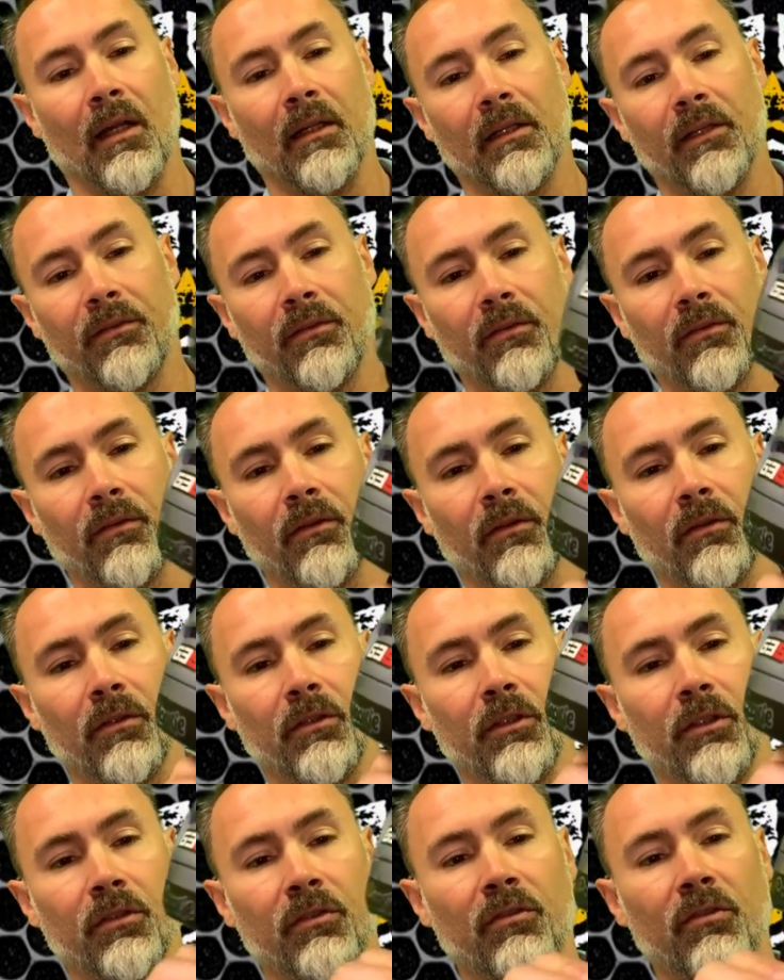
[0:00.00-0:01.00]
This is
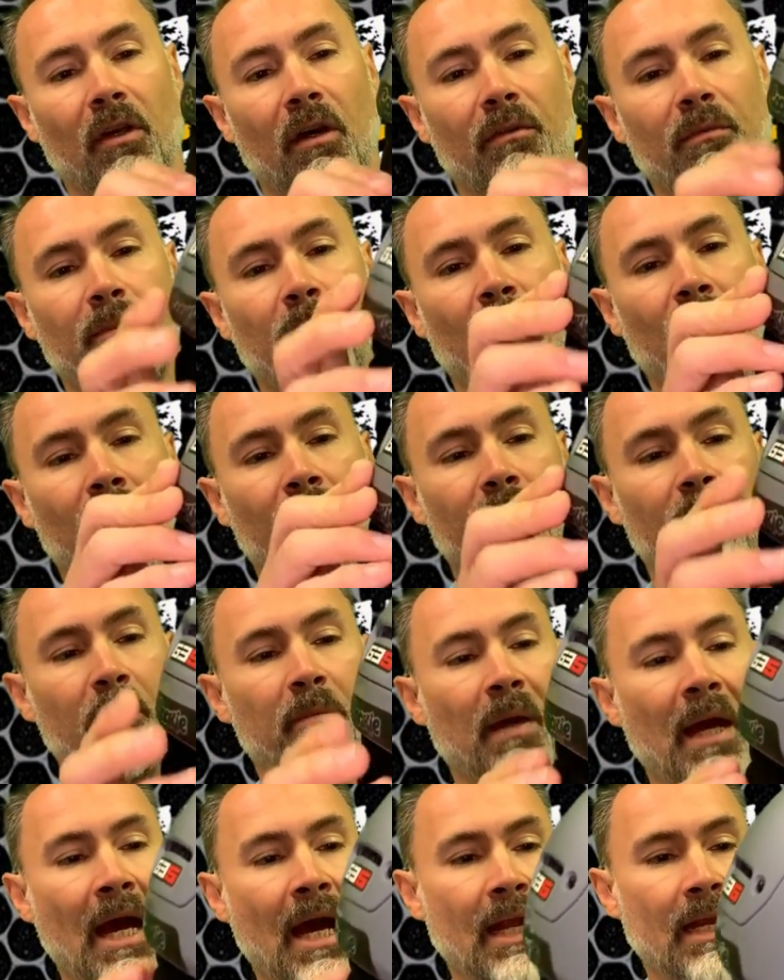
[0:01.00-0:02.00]
the soft part of the
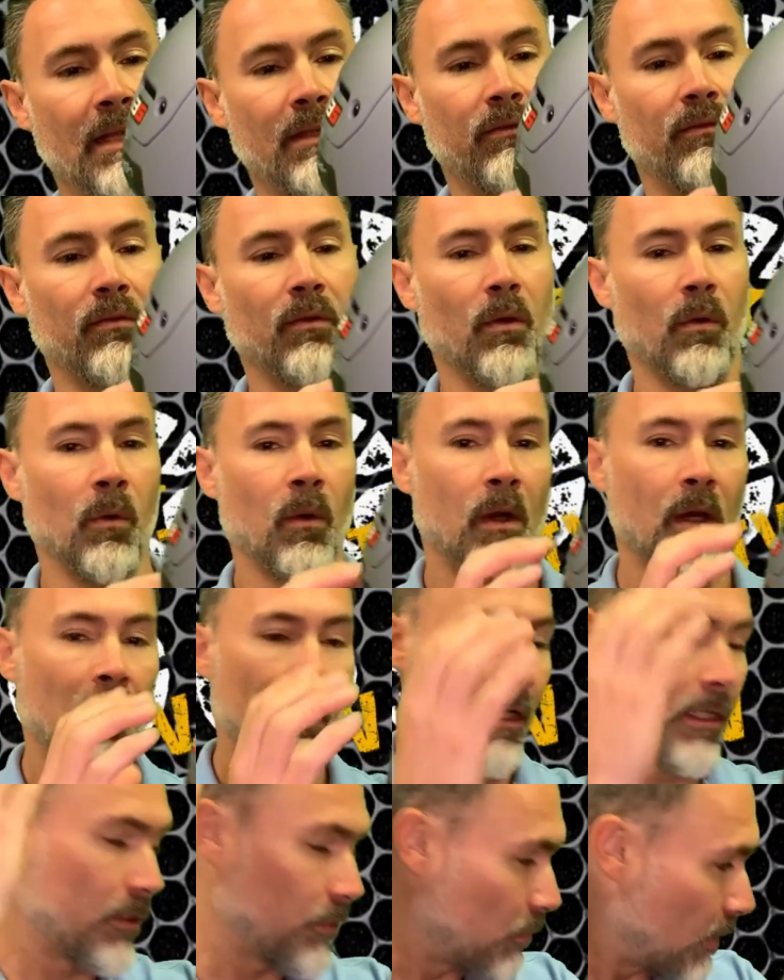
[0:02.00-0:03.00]
padding, so
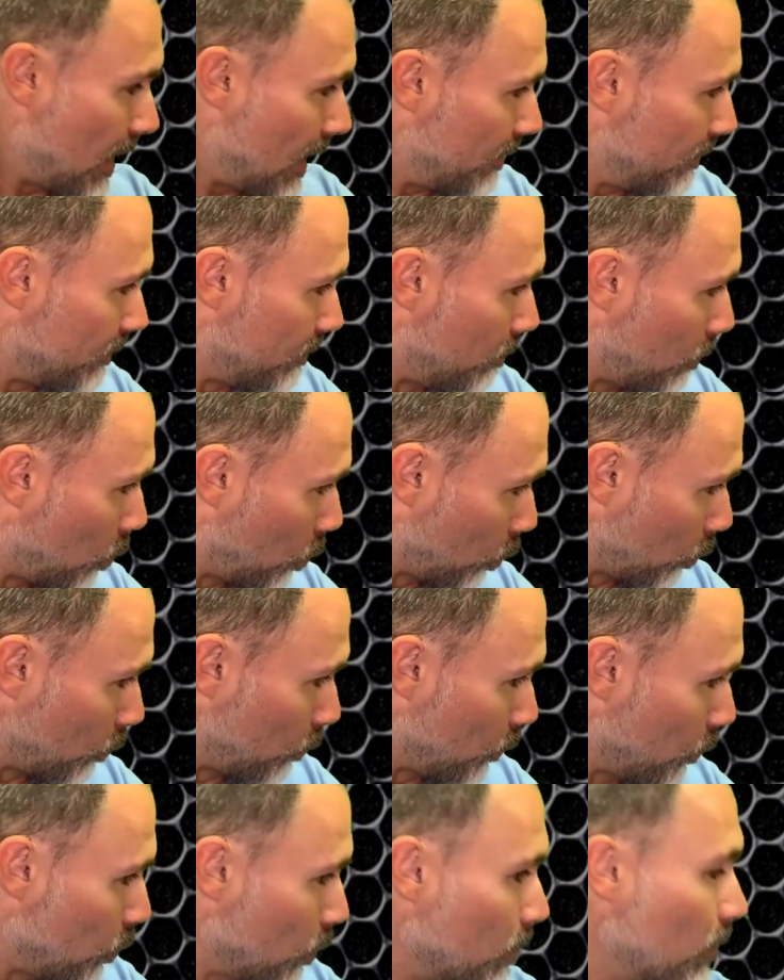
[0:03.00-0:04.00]
you have more
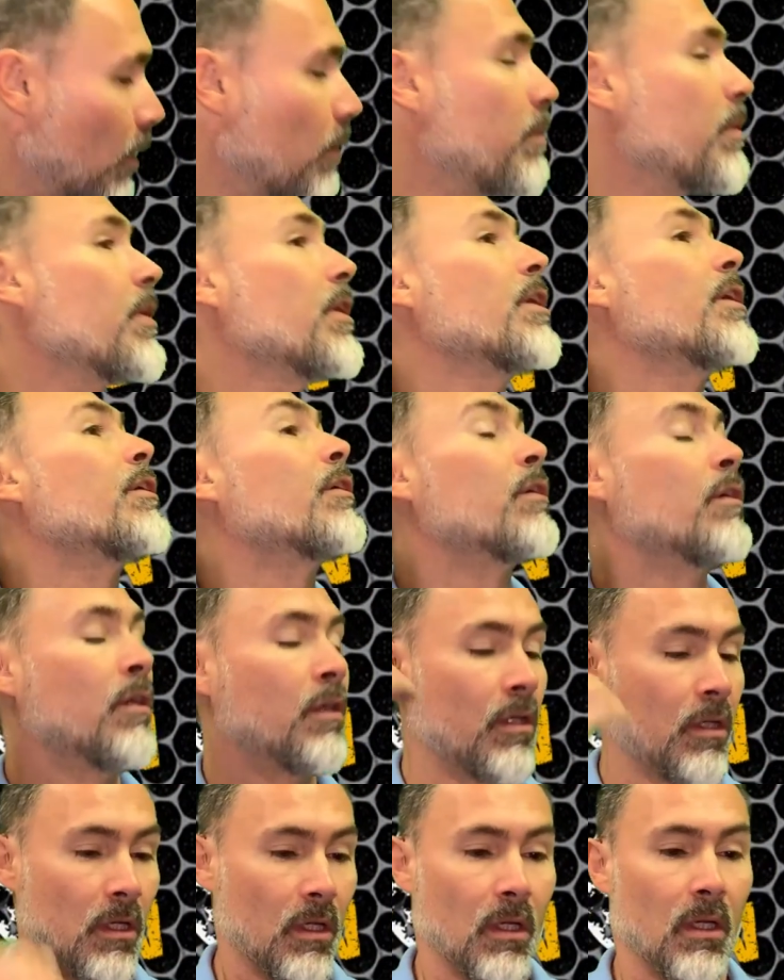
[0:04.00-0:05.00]
room up here.
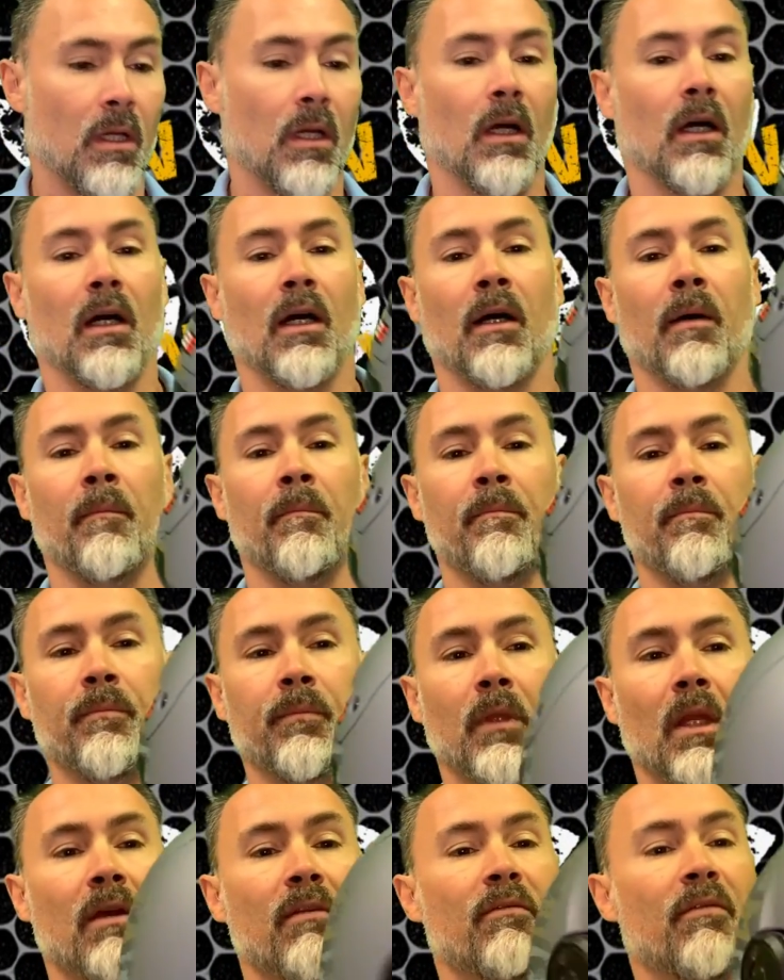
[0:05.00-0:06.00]

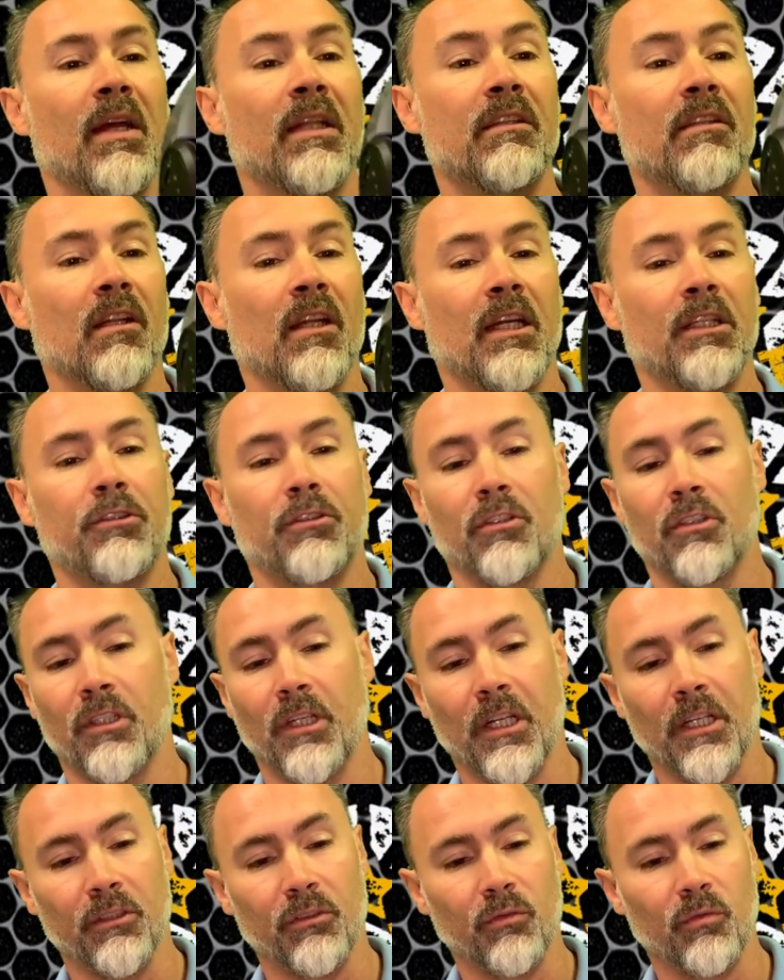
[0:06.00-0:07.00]
Ventilation
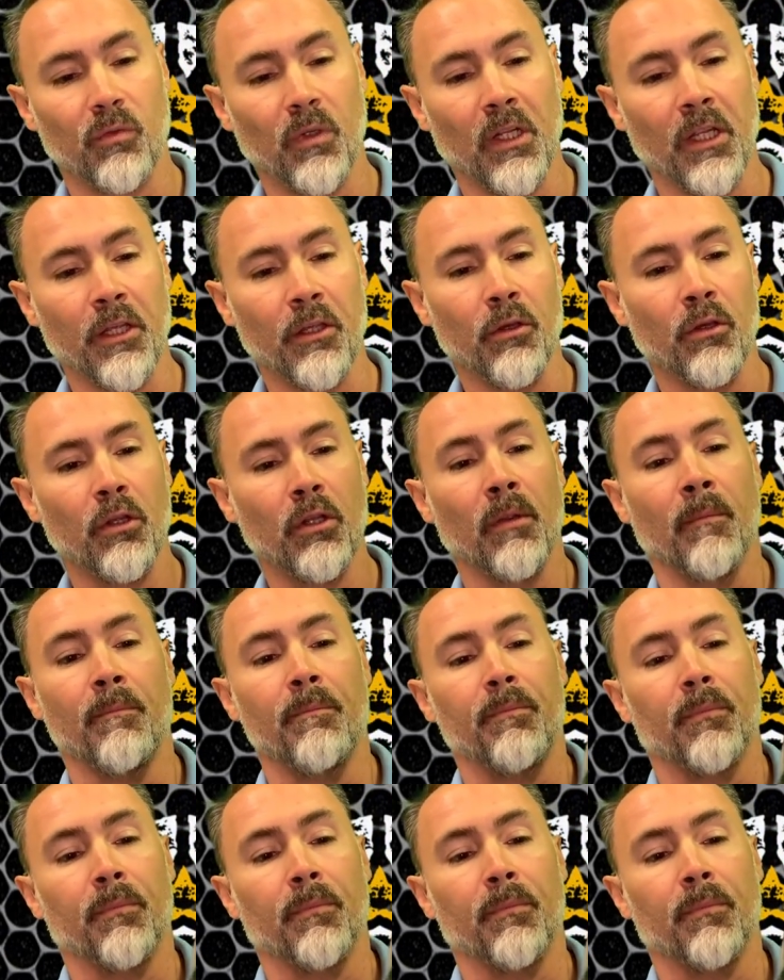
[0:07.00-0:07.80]
is really good.